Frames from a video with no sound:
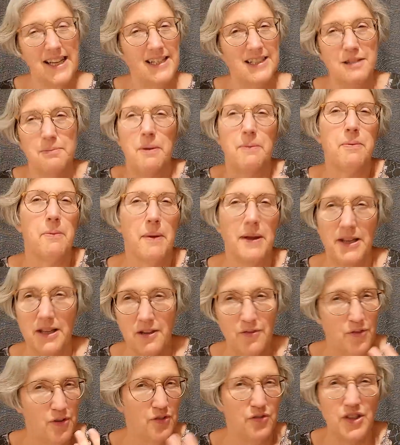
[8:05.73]
that into maybe
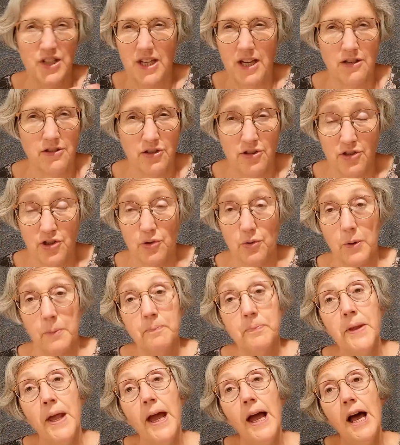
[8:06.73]
making a few videos and so on.